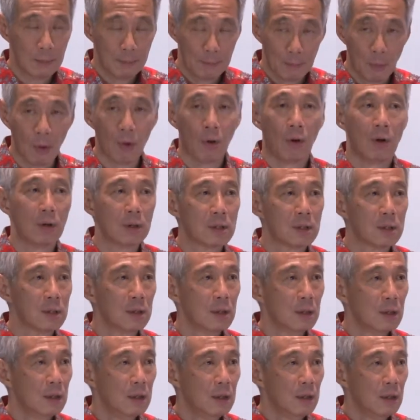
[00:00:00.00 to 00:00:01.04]
paused,
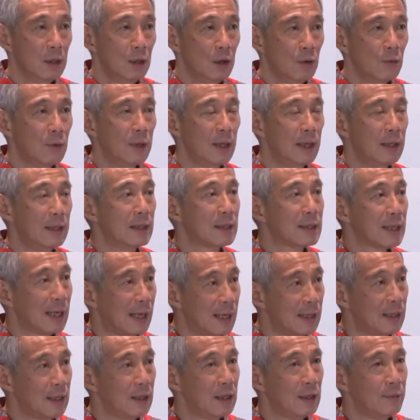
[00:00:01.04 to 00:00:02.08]
we
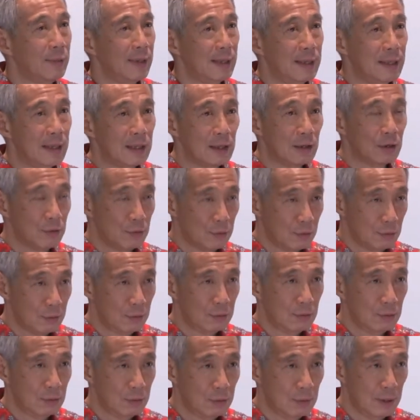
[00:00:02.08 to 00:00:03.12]
decided that we needed to
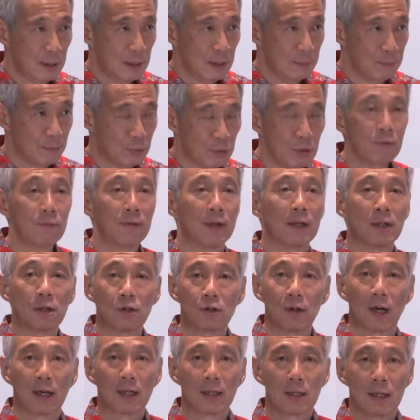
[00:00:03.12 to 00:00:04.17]
improve the
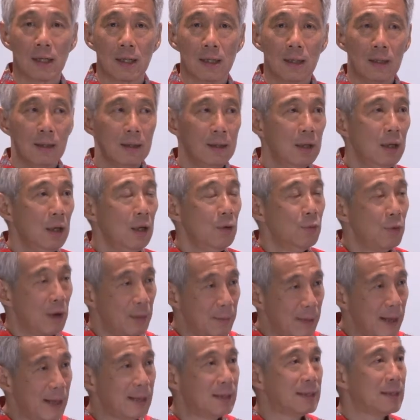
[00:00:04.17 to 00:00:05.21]
structure, we
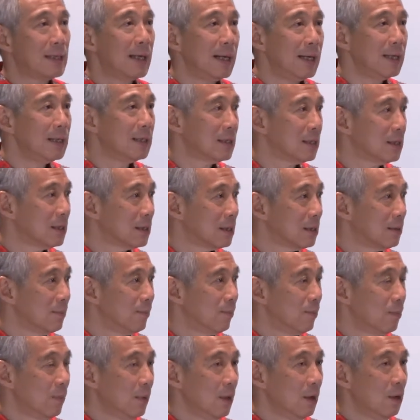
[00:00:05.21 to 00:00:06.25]
made changes,
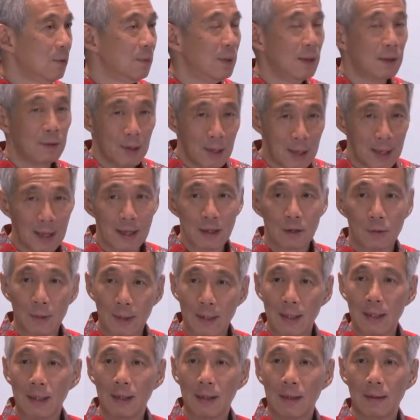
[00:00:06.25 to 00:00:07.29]
we realized we
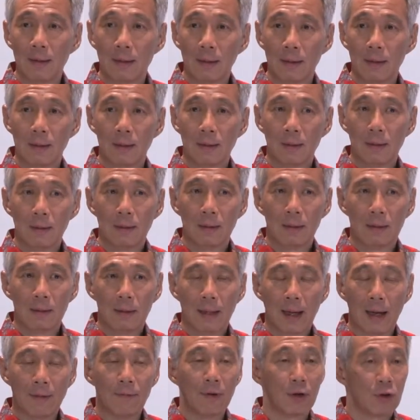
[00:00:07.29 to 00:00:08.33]
didn't
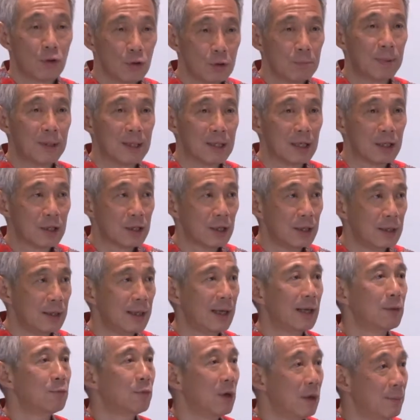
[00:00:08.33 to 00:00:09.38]
have a good position
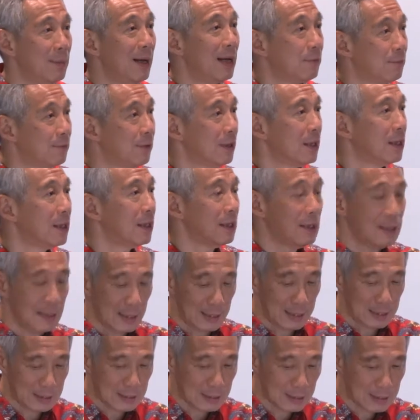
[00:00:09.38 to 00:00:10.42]
yet, we made further
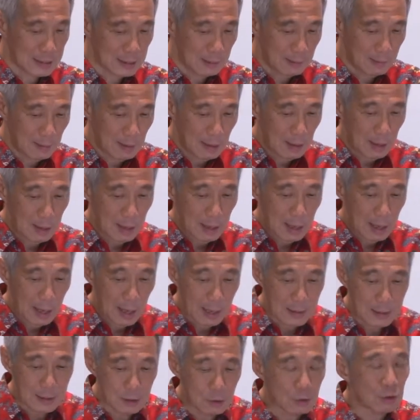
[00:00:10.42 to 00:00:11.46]
changes,
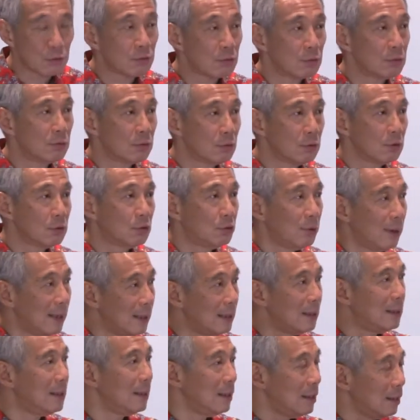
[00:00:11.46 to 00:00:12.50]
and it took
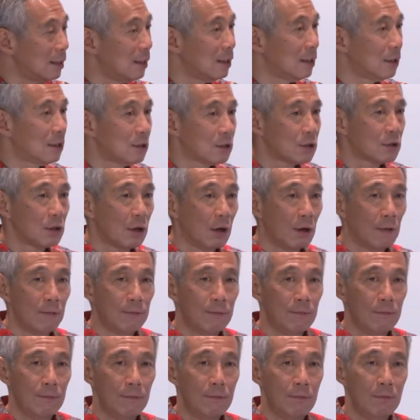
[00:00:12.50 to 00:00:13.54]
20 years of
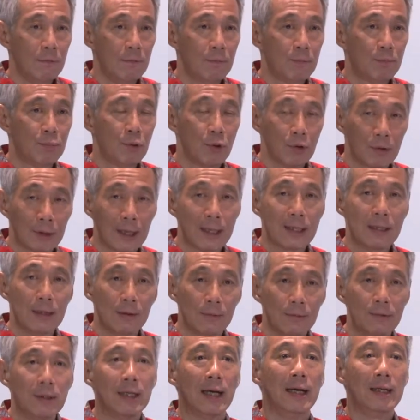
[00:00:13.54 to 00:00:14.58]

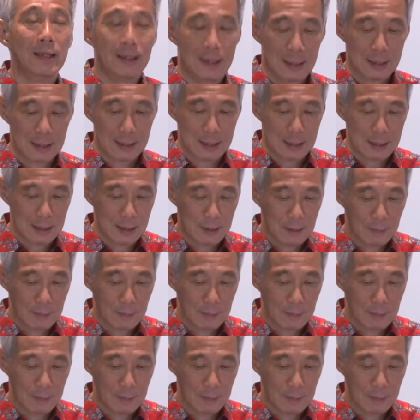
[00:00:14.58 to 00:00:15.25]
progressive changes,